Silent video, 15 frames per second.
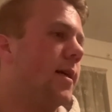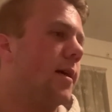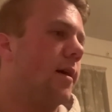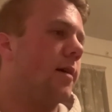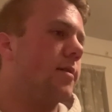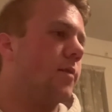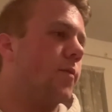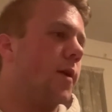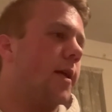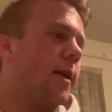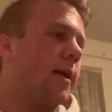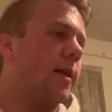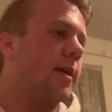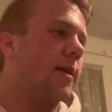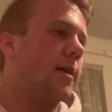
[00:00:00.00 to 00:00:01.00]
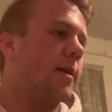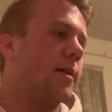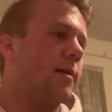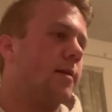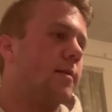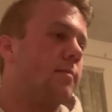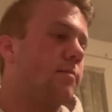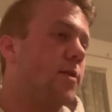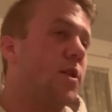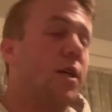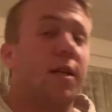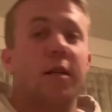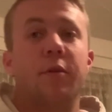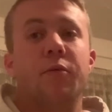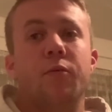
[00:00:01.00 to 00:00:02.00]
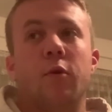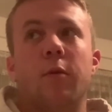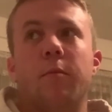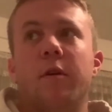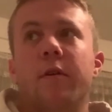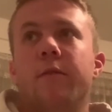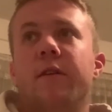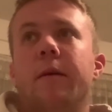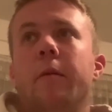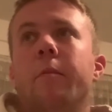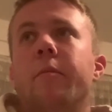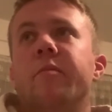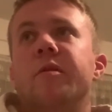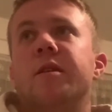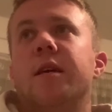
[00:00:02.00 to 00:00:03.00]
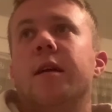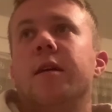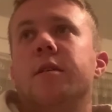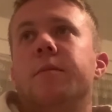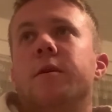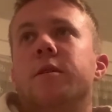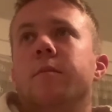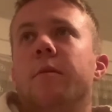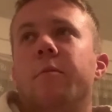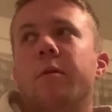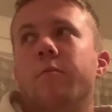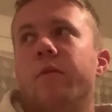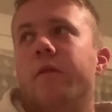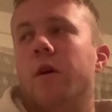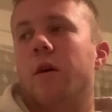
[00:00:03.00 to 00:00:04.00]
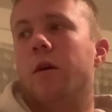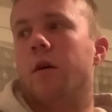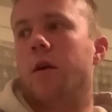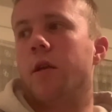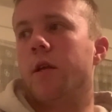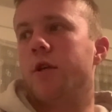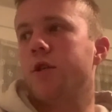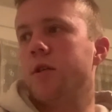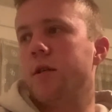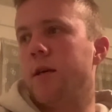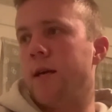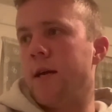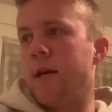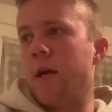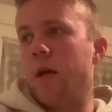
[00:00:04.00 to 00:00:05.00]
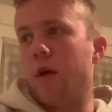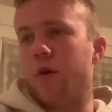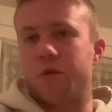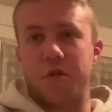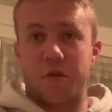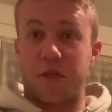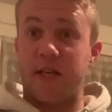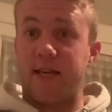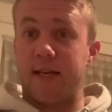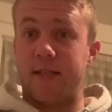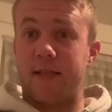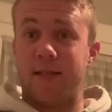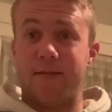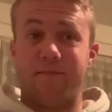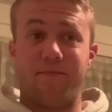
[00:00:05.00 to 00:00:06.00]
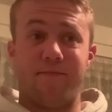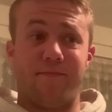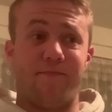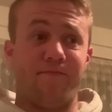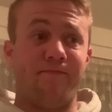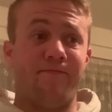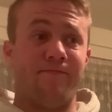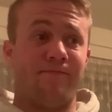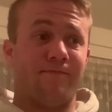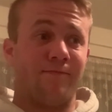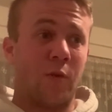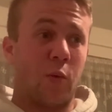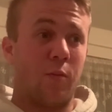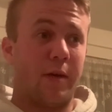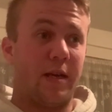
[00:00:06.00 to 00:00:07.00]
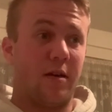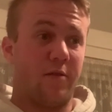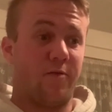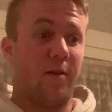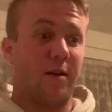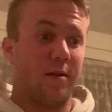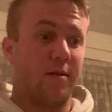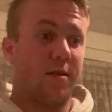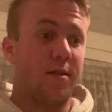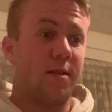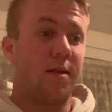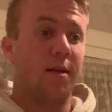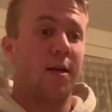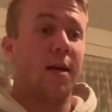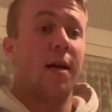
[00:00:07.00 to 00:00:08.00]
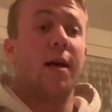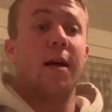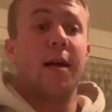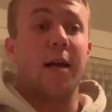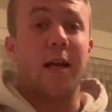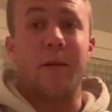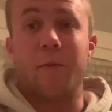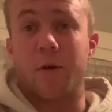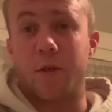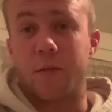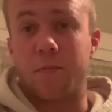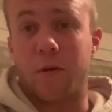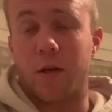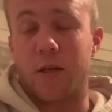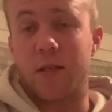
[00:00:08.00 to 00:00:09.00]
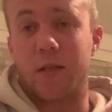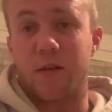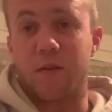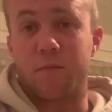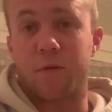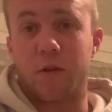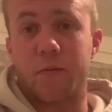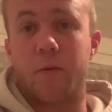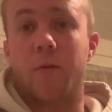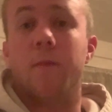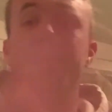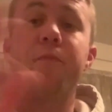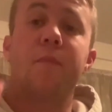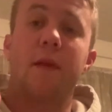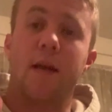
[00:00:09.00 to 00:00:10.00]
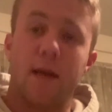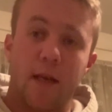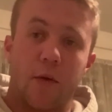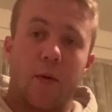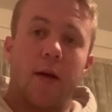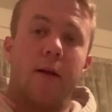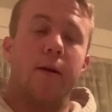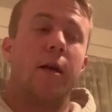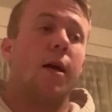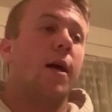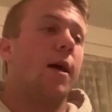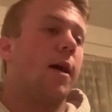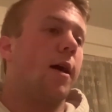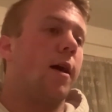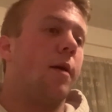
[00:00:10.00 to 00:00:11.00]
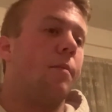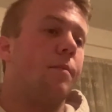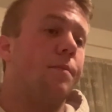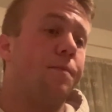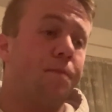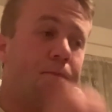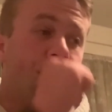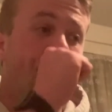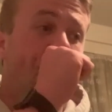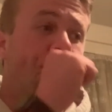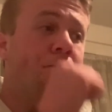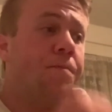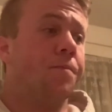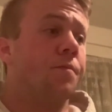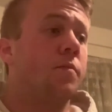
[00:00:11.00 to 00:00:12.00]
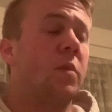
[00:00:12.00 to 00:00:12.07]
I don't want to get it, and I certainly don't want my family members to get it, especially my mum with her heart condition, because she gets it, we are fucked, in the most polite terms possible. Anyway, I've been